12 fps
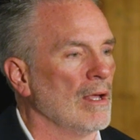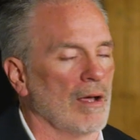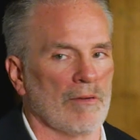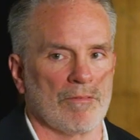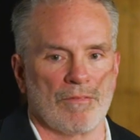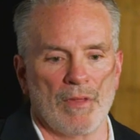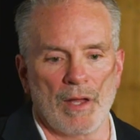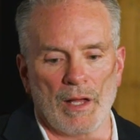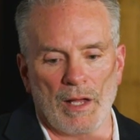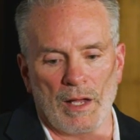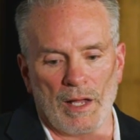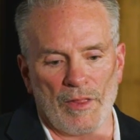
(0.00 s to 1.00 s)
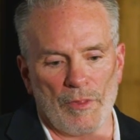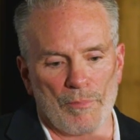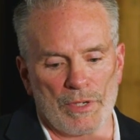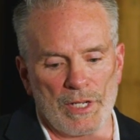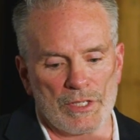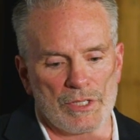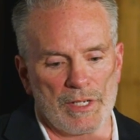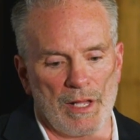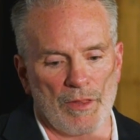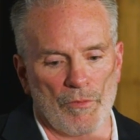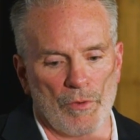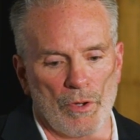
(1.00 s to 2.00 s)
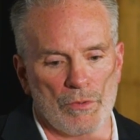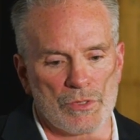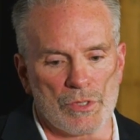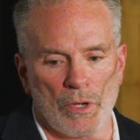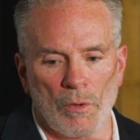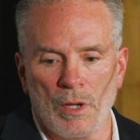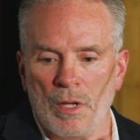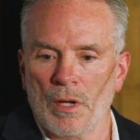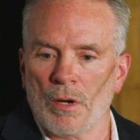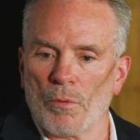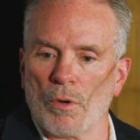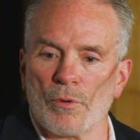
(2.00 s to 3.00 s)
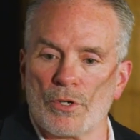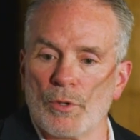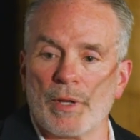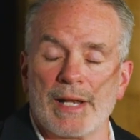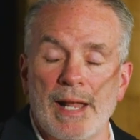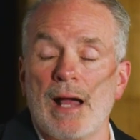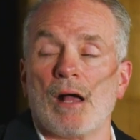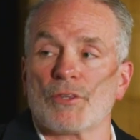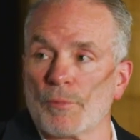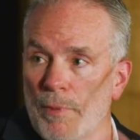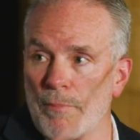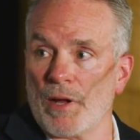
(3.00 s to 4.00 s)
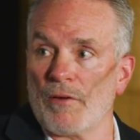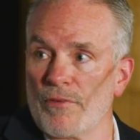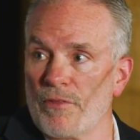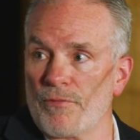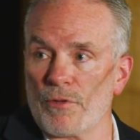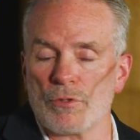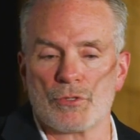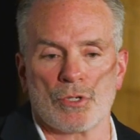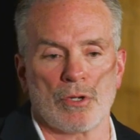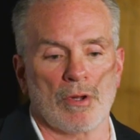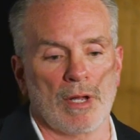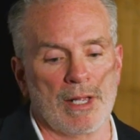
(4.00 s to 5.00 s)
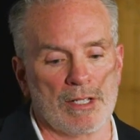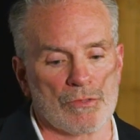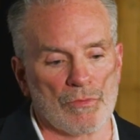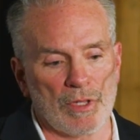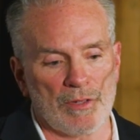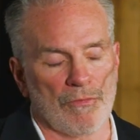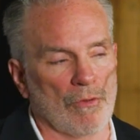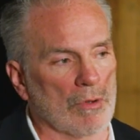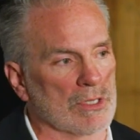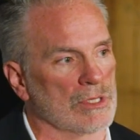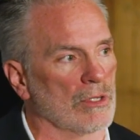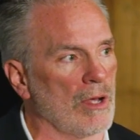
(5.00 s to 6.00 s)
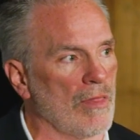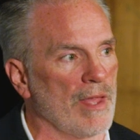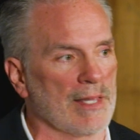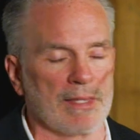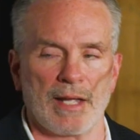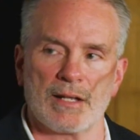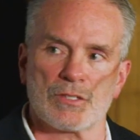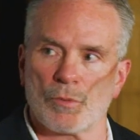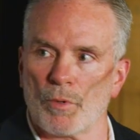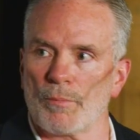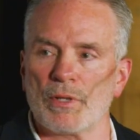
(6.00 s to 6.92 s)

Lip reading: of the prediction down the road. So what we're doing now to prepare for the future is really focusing on that data. So we're